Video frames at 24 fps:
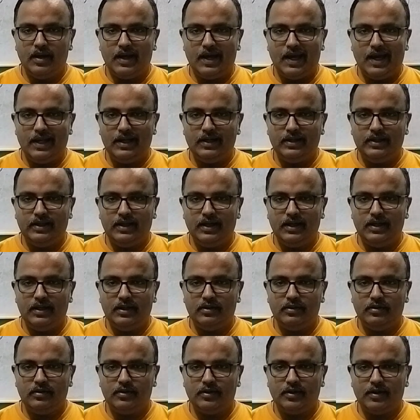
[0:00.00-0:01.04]

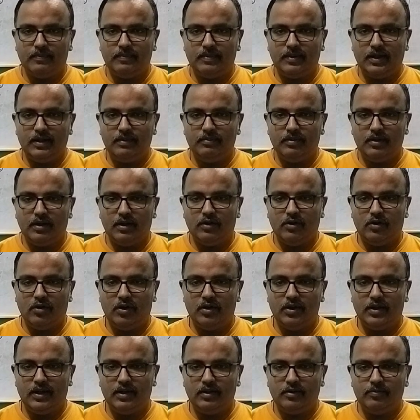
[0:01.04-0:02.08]
Alkanes sometimes are
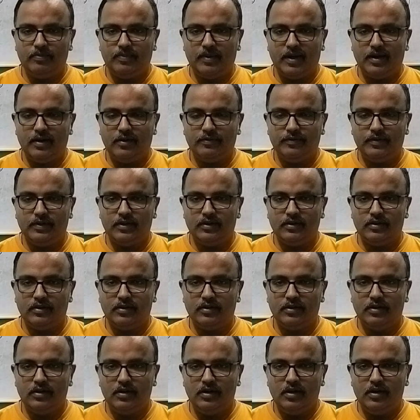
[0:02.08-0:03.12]
called as paraffins.
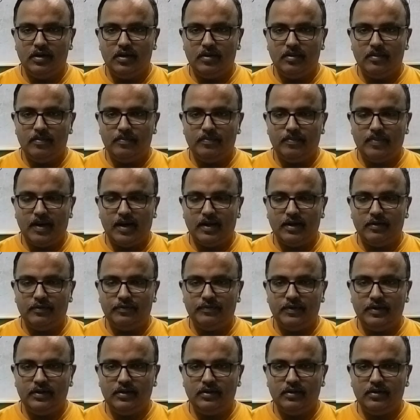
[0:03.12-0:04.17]

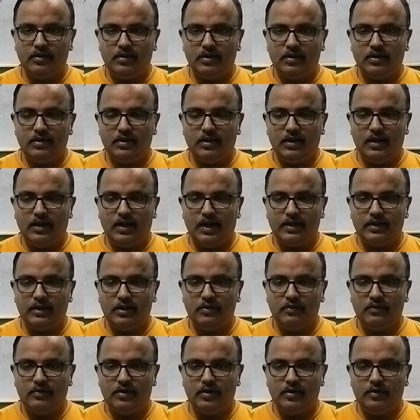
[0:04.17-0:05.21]
Paraffin is a
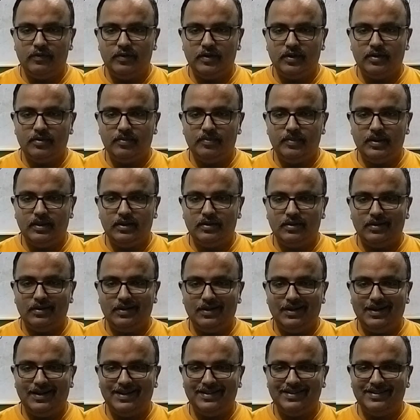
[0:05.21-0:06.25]
Latin word which means
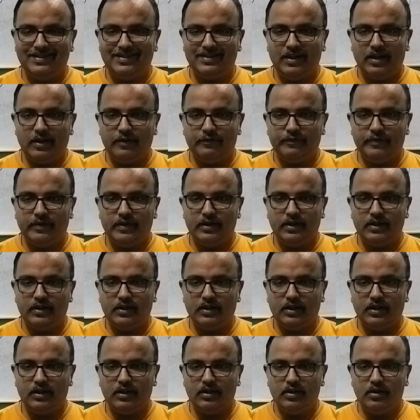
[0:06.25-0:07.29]
less
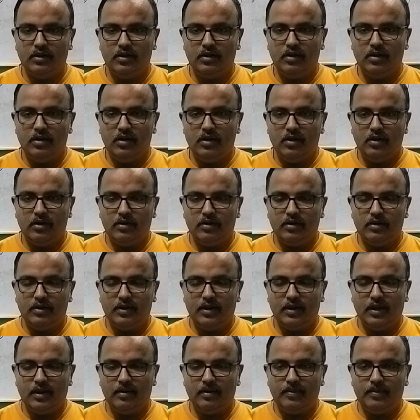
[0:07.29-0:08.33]
affinity.
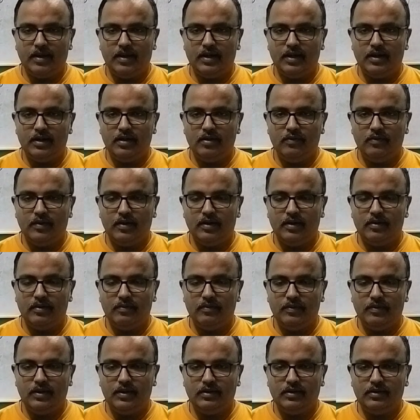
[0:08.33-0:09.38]
Thereby, when
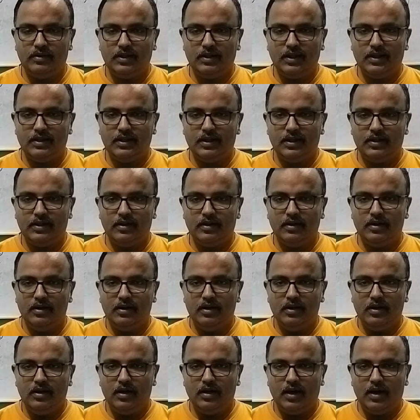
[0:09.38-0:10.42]
we say that
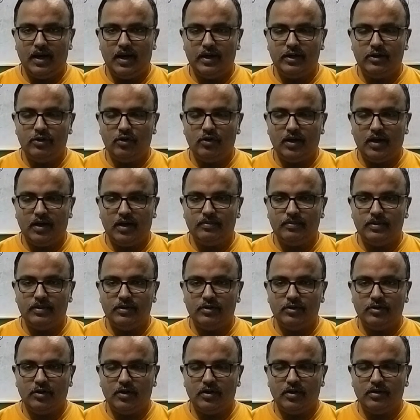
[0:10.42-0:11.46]
hydrocarbons
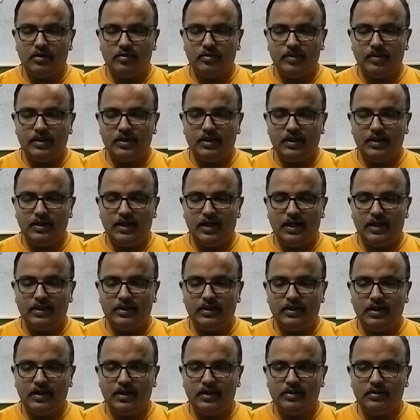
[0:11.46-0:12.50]
or especially
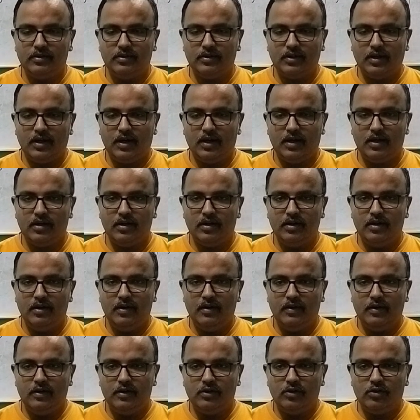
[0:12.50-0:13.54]
alkanes are
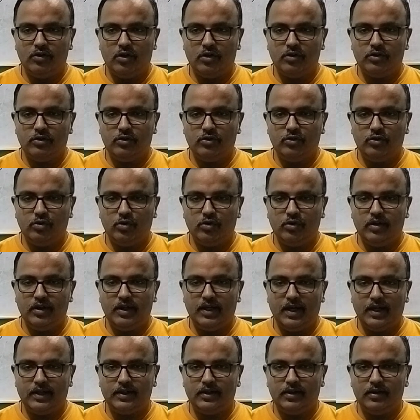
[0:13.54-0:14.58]
not so
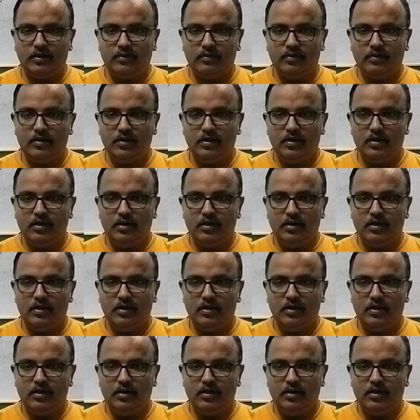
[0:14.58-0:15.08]
reactive,